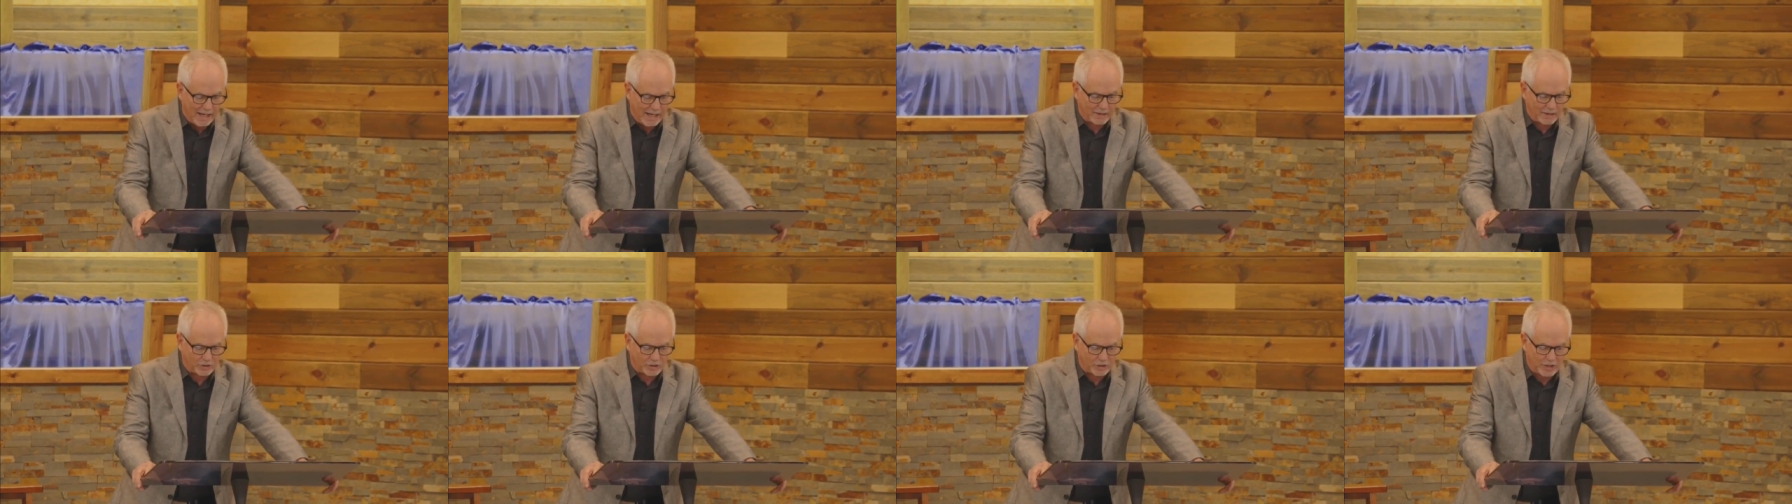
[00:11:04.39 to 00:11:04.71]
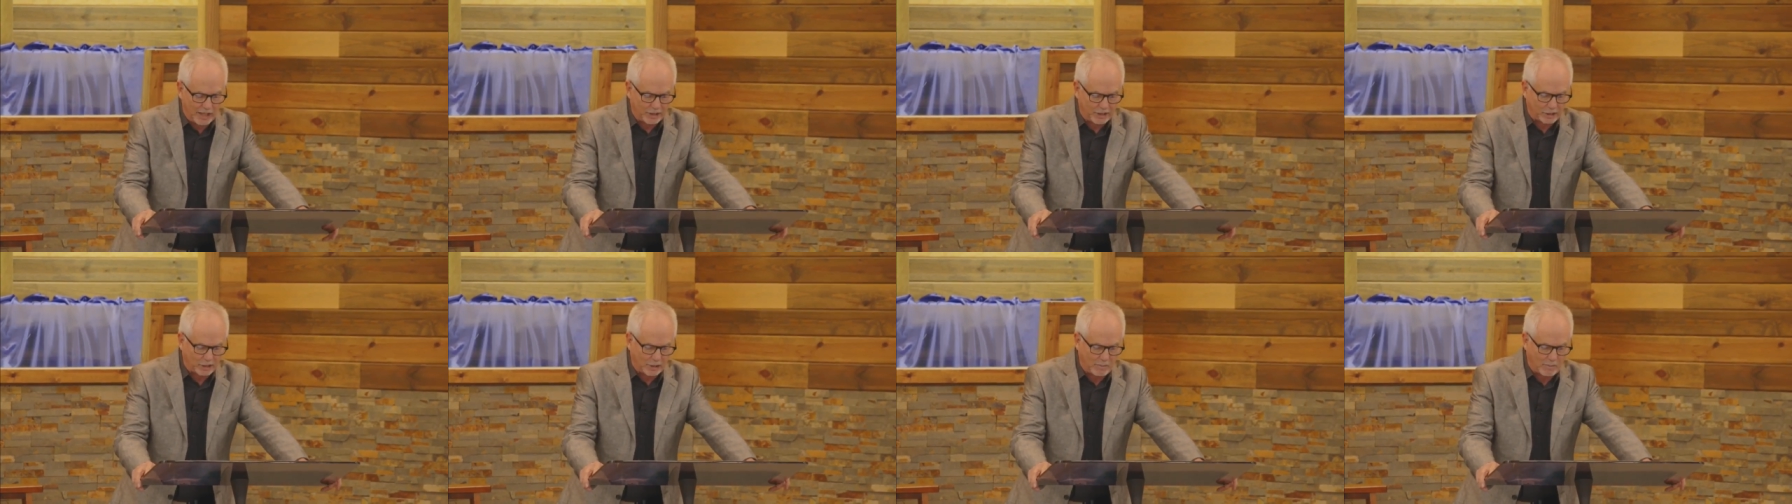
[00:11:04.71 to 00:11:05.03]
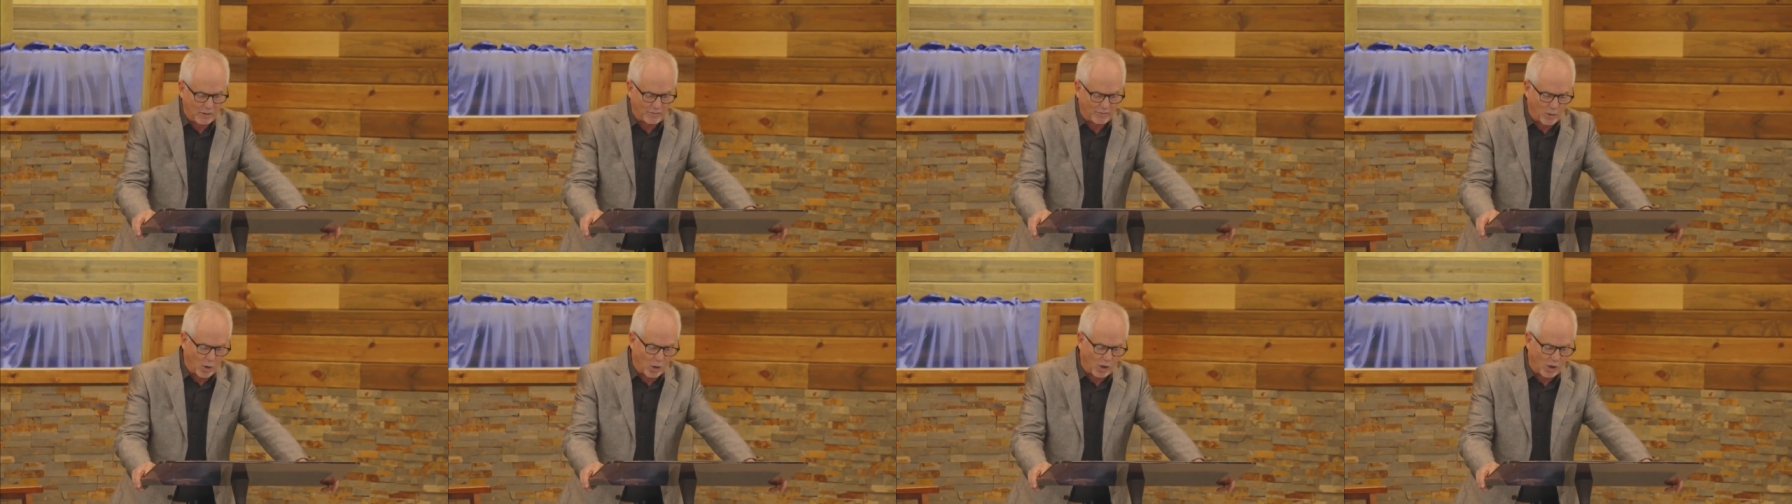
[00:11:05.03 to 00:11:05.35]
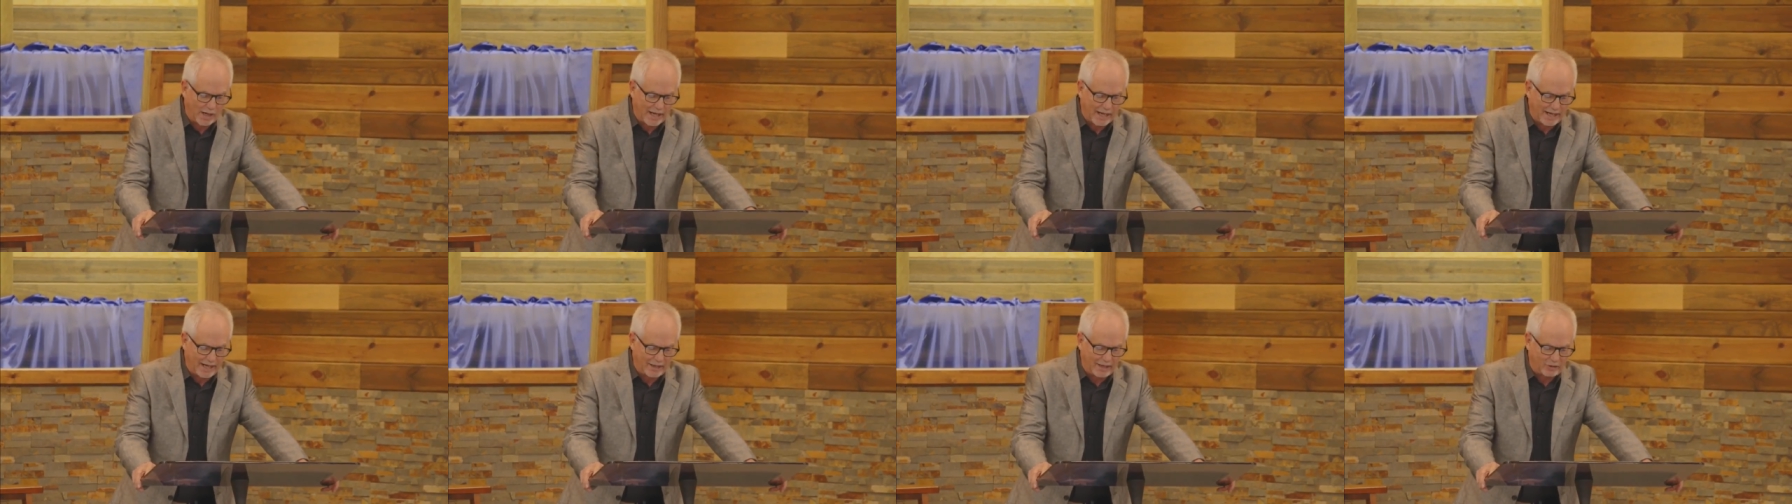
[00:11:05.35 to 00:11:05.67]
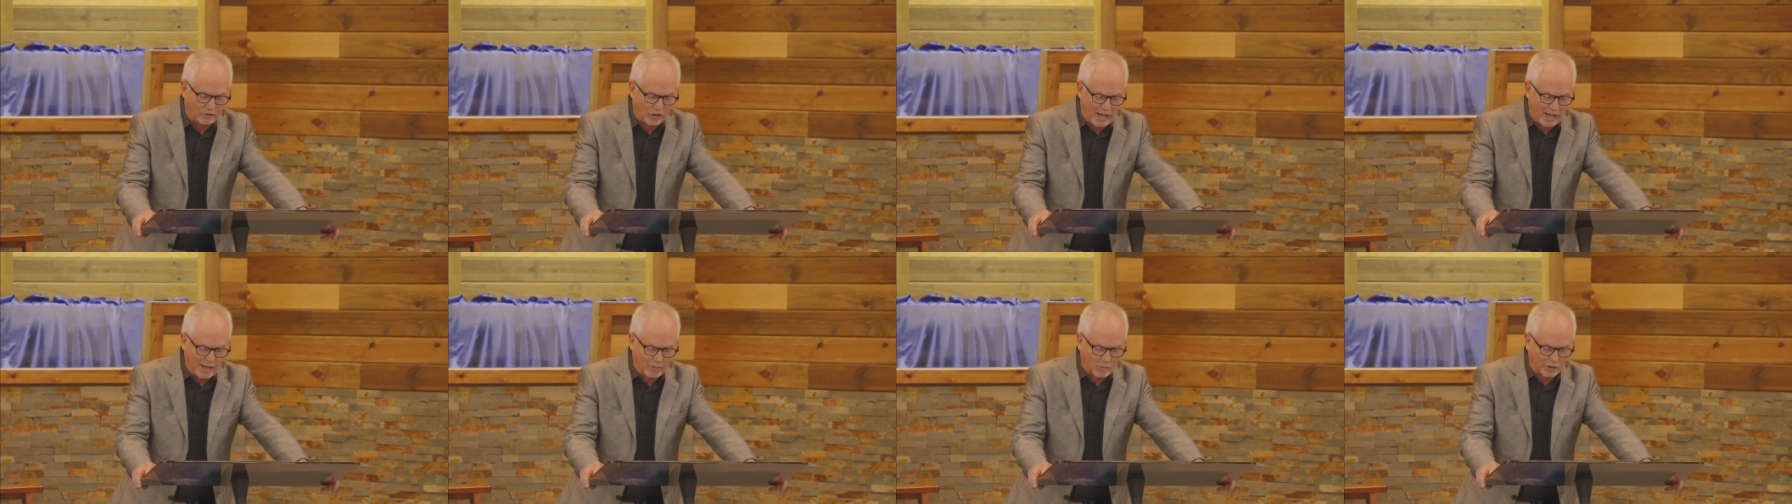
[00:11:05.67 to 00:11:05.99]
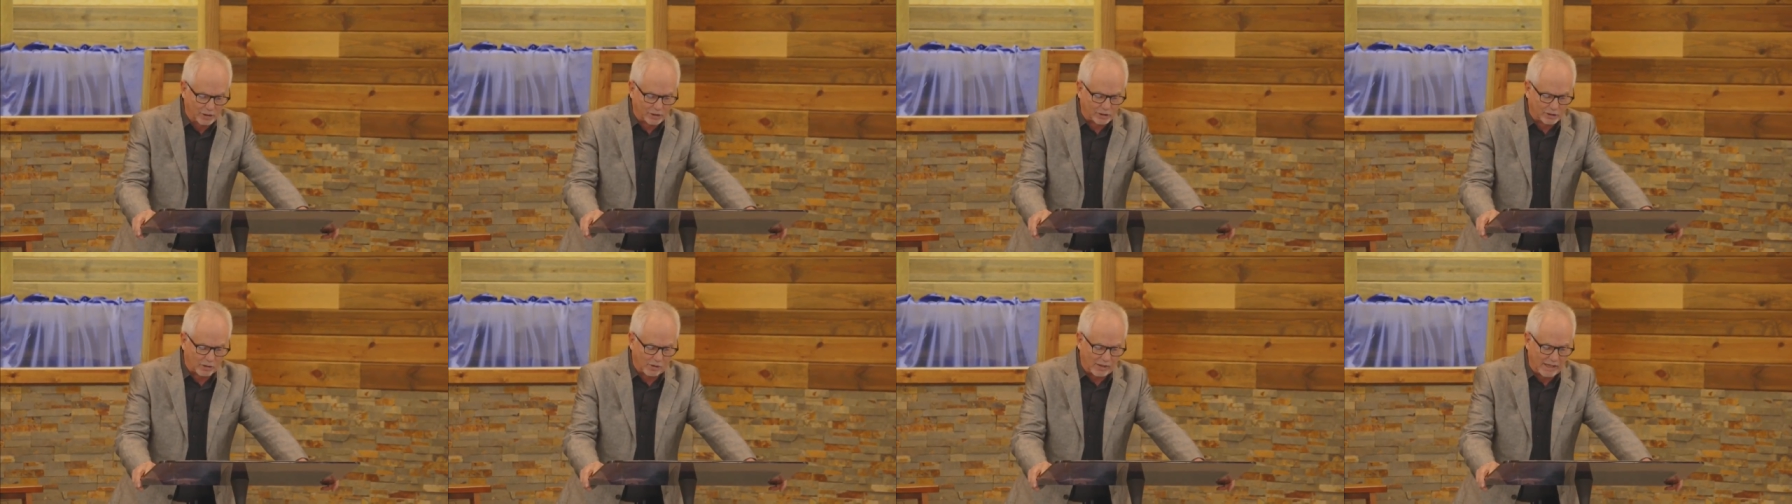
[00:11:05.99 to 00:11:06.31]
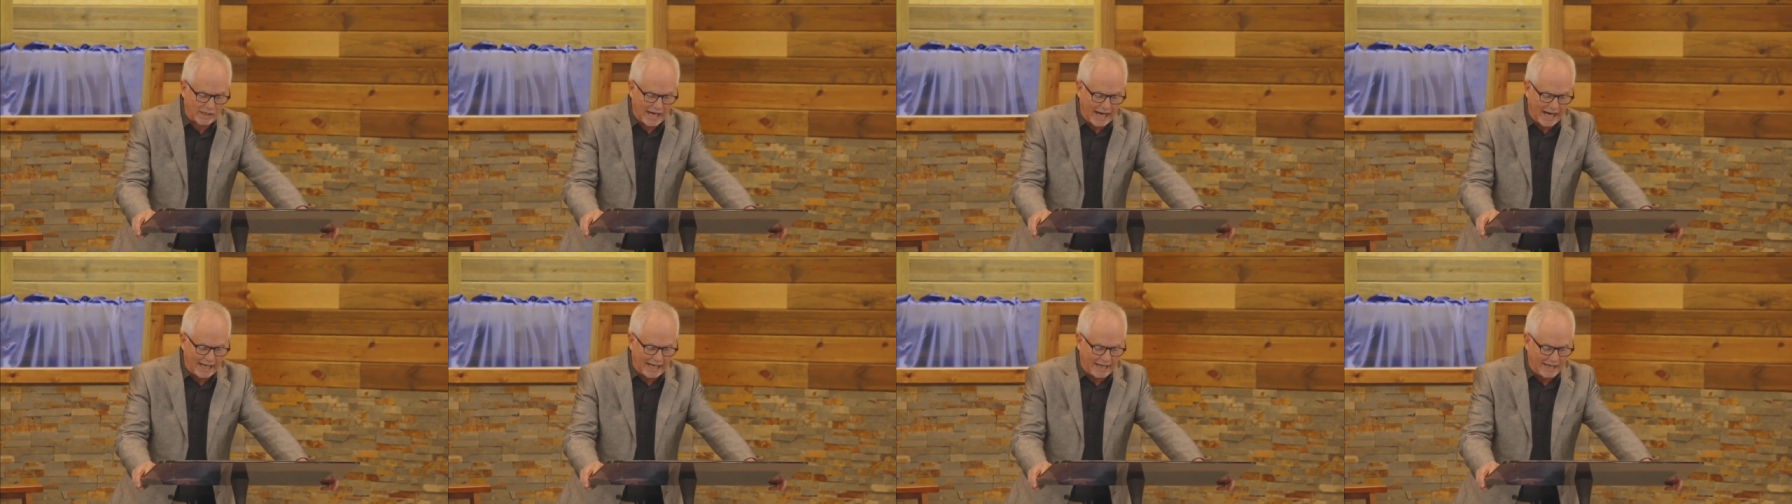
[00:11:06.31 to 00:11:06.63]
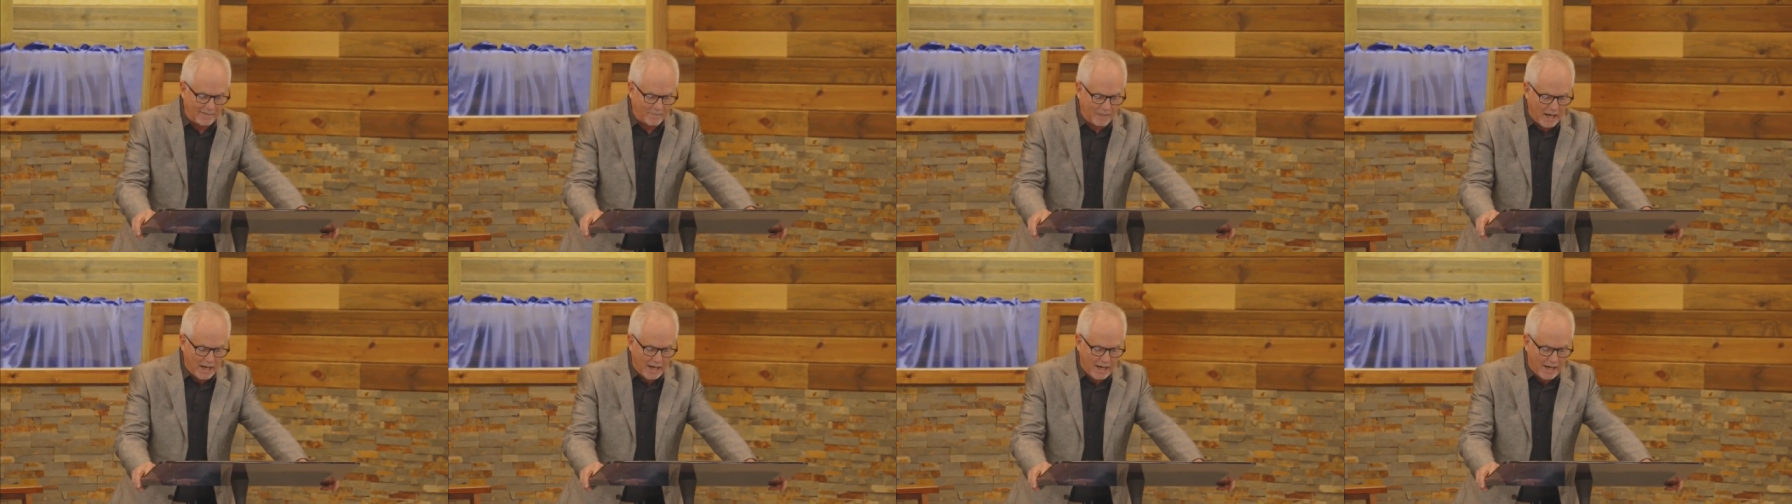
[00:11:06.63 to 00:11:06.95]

existed before anything was created,